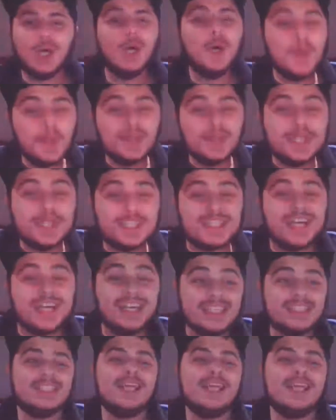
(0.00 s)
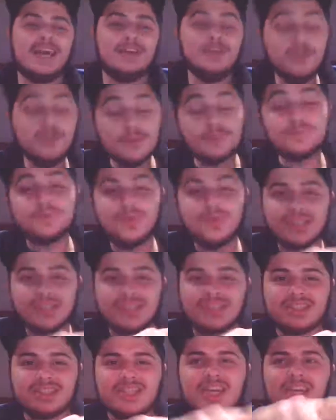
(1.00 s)
Who does that? Who
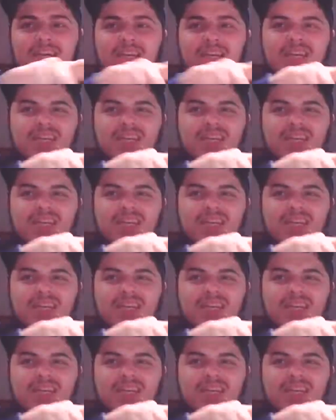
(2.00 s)
puts